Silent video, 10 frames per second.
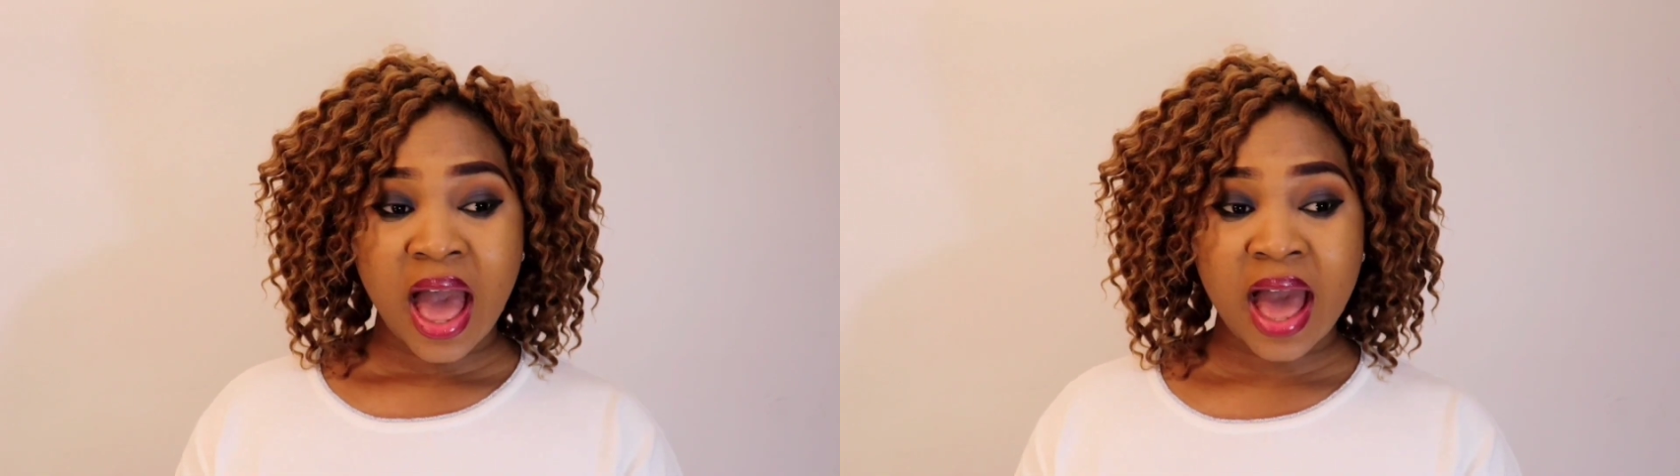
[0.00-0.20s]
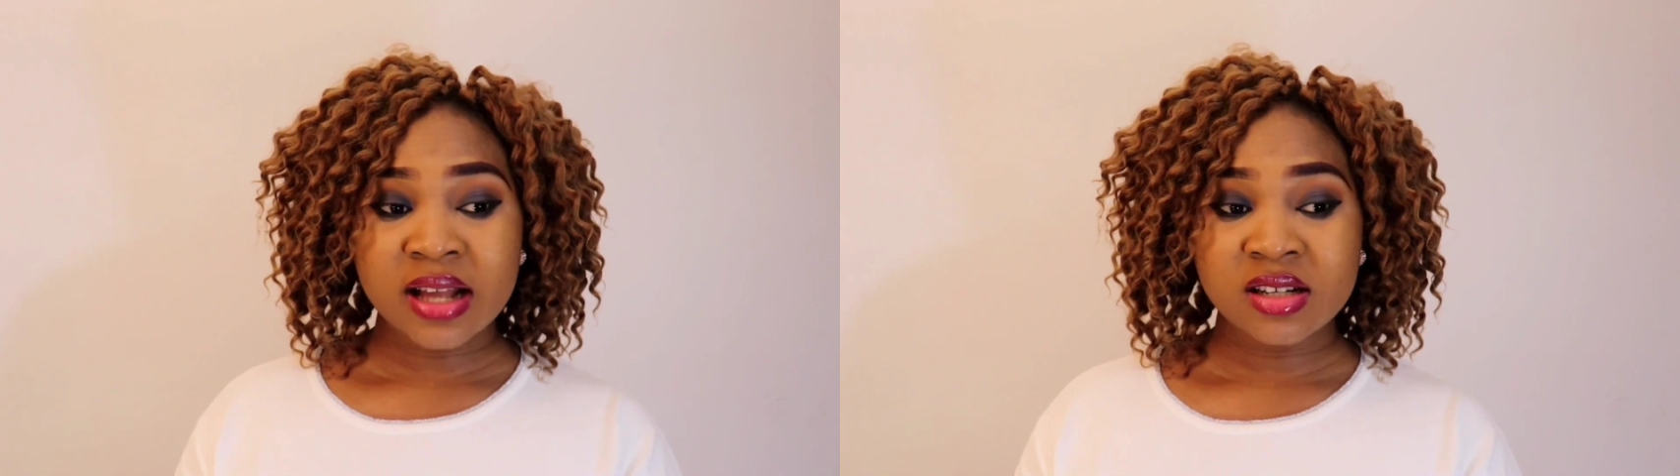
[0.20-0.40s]

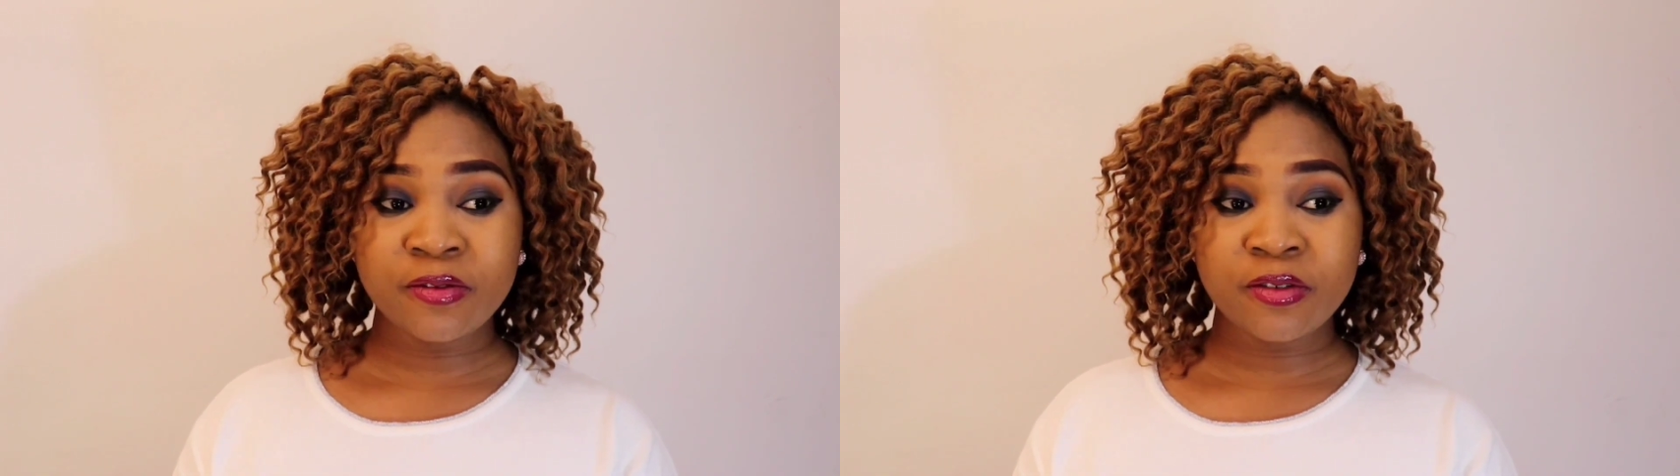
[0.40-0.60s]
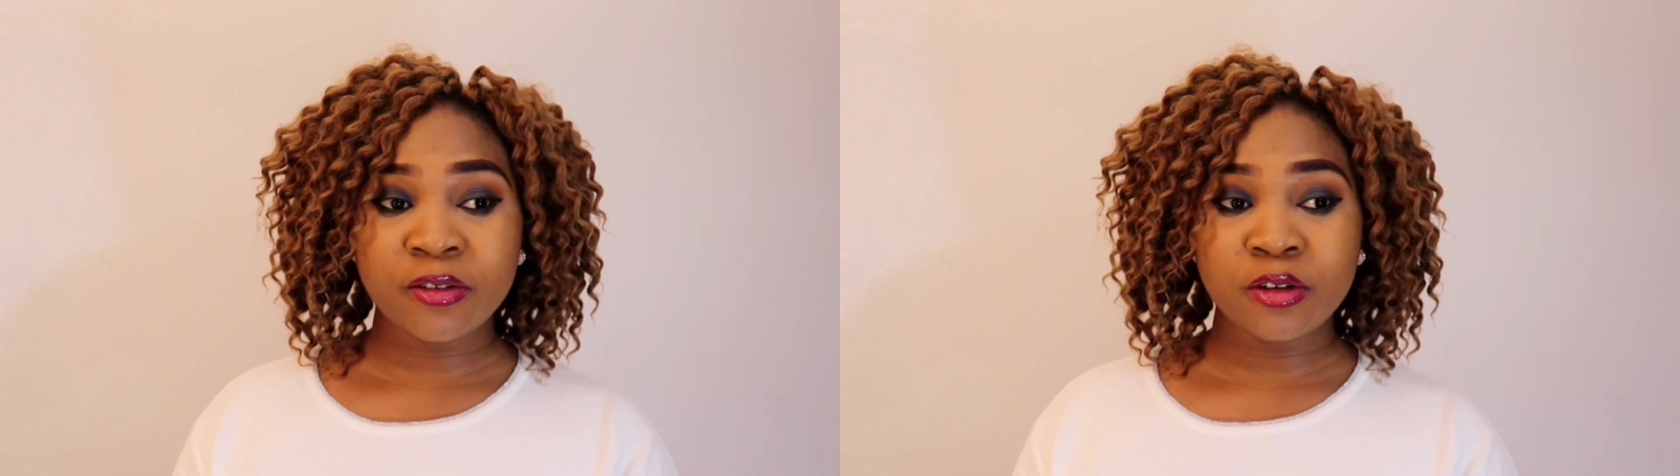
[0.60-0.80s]
And
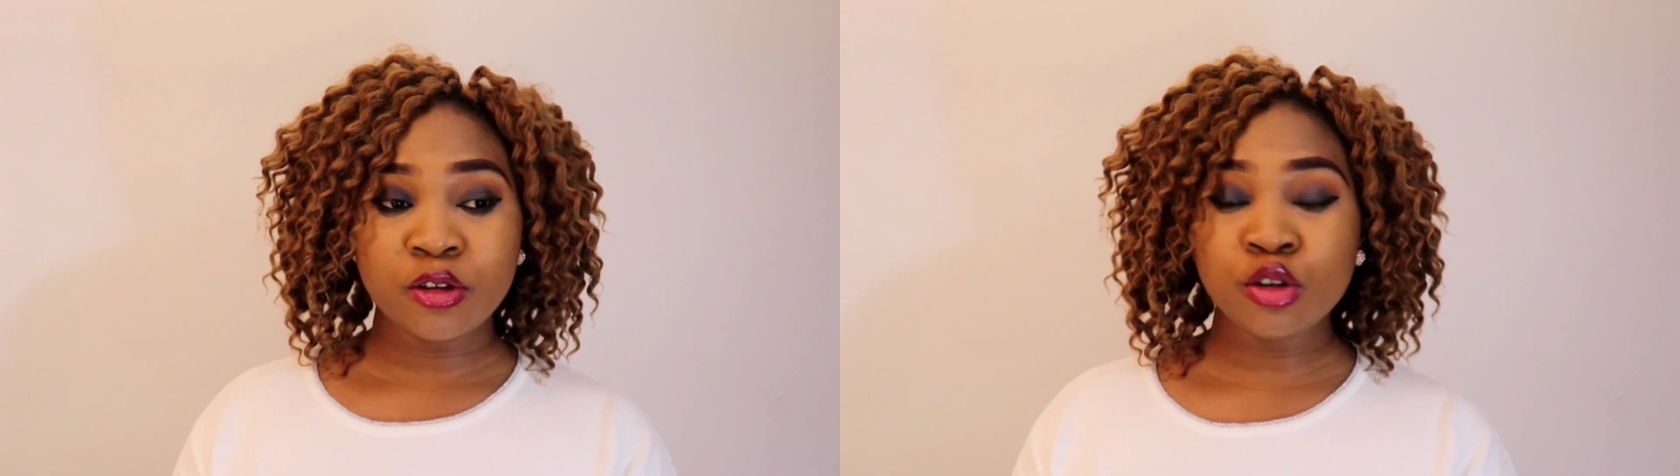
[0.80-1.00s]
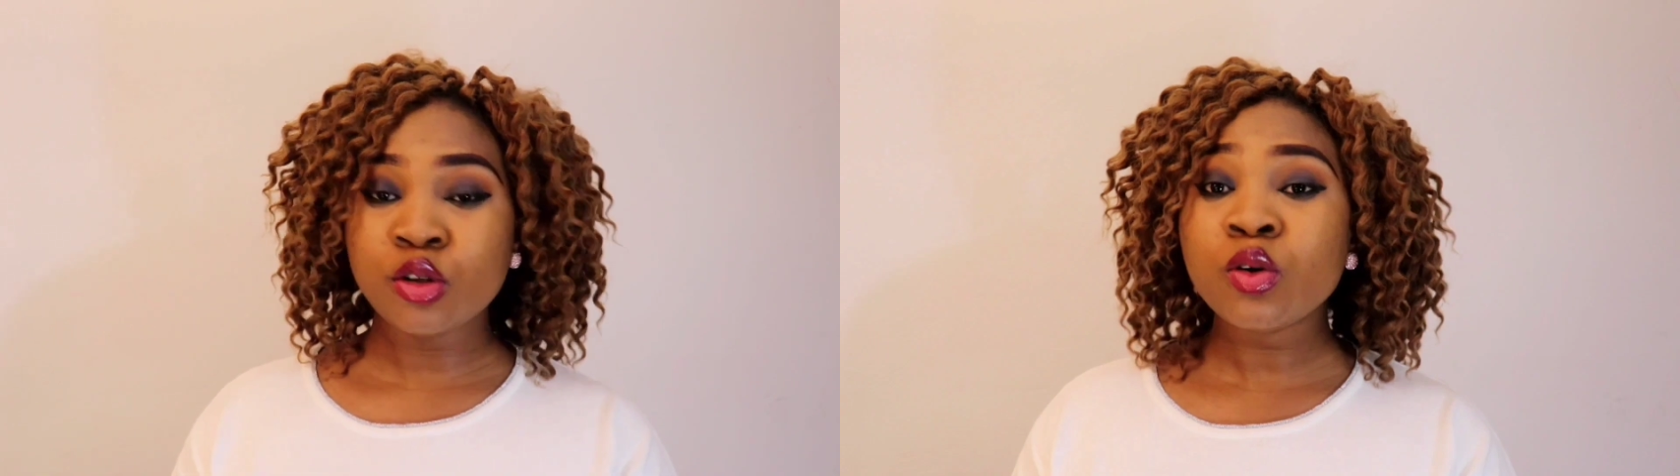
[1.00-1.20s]
if
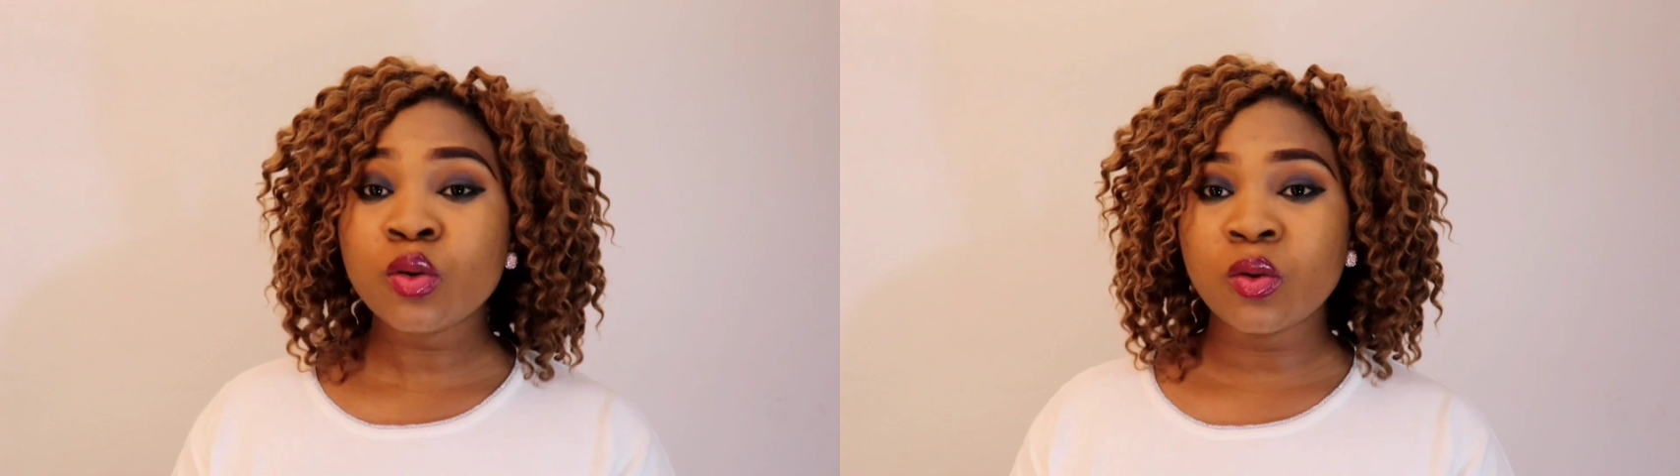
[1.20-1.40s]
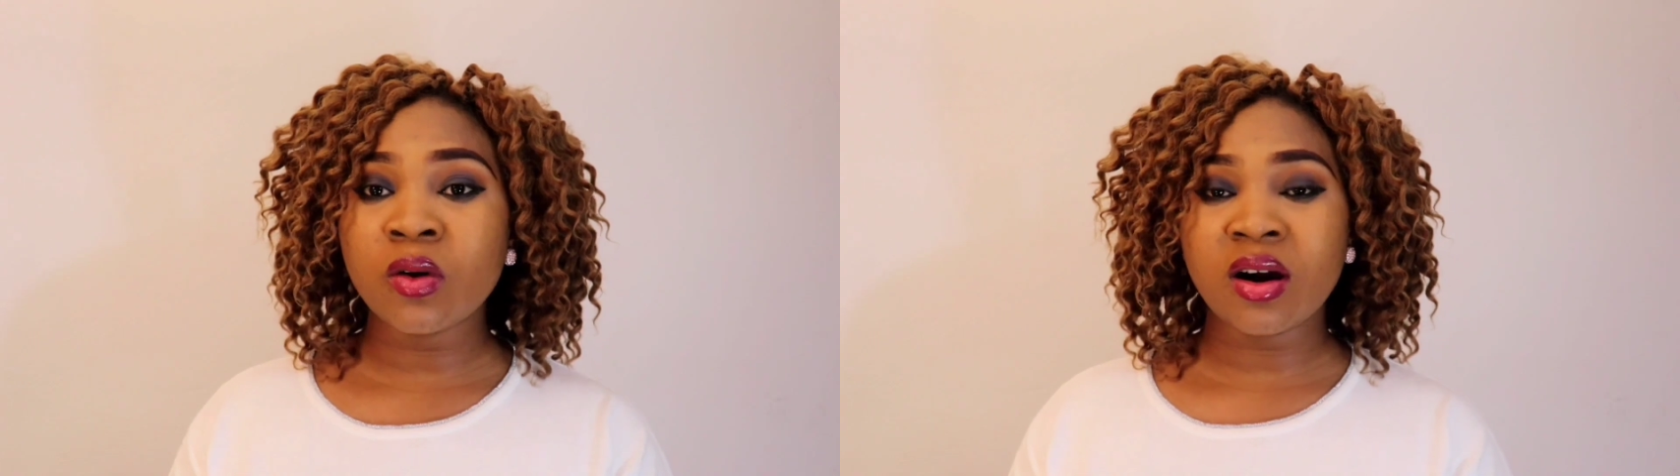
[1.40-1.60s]

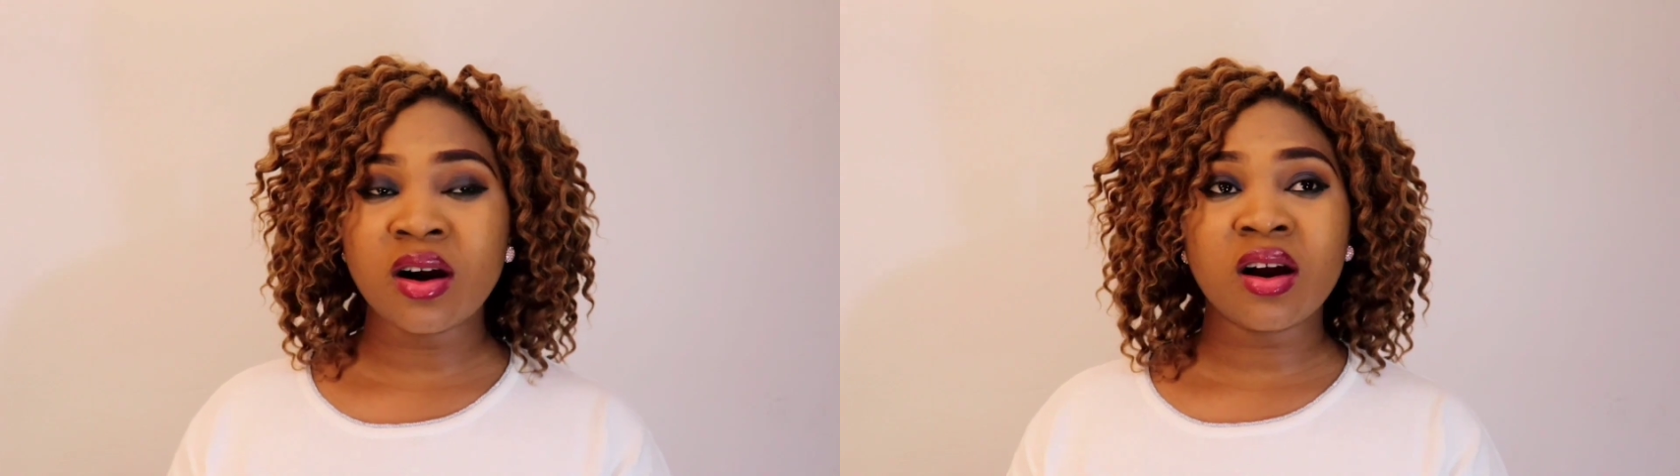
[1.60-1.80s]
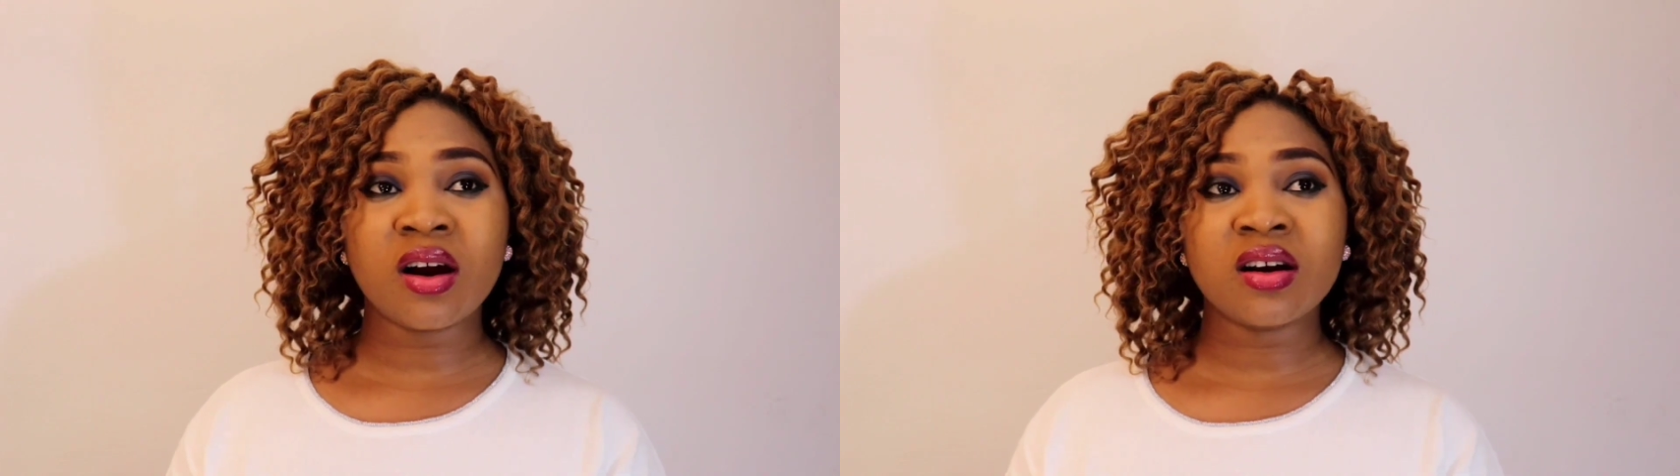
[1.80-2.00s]
you
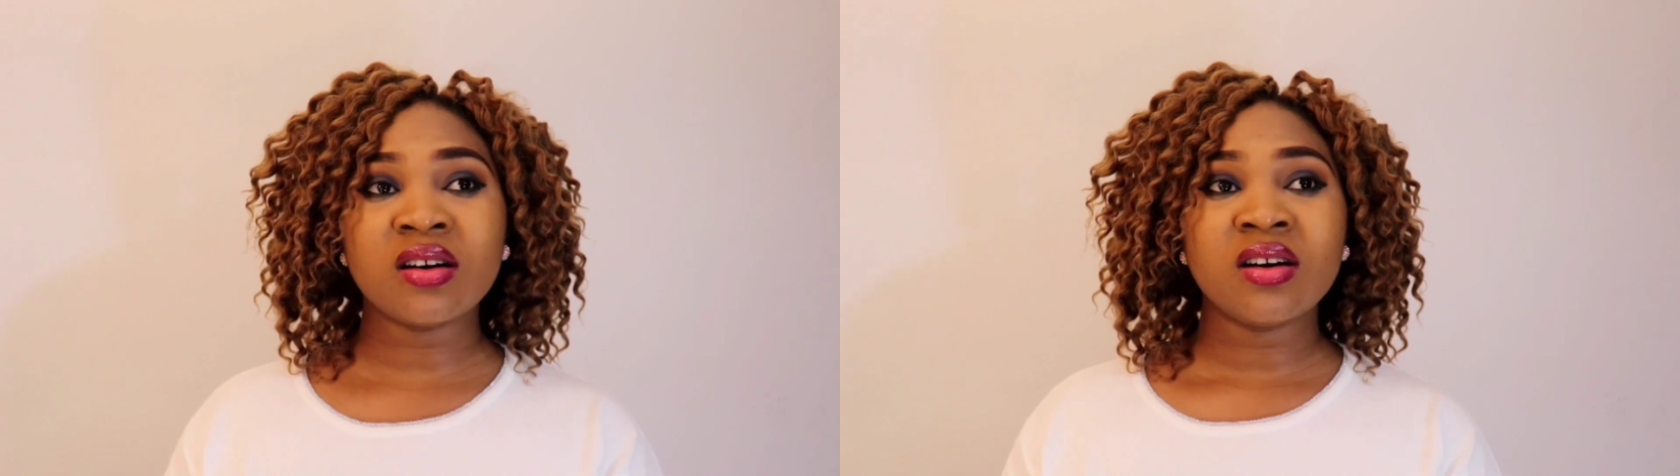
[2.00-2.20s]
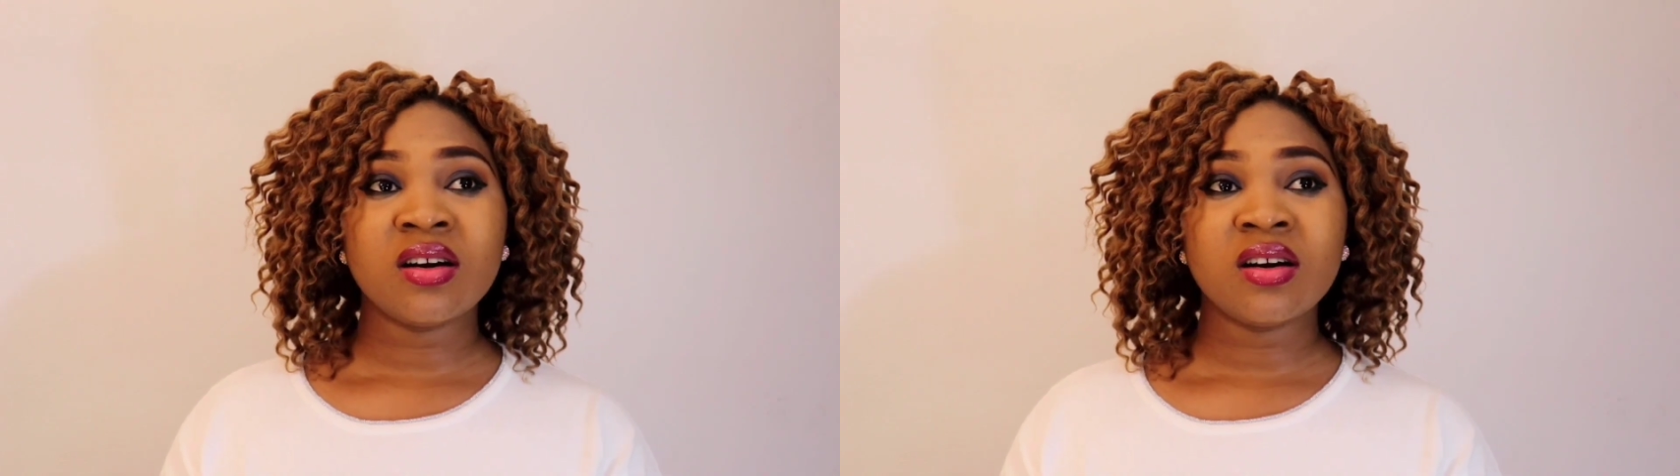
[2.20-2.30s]
are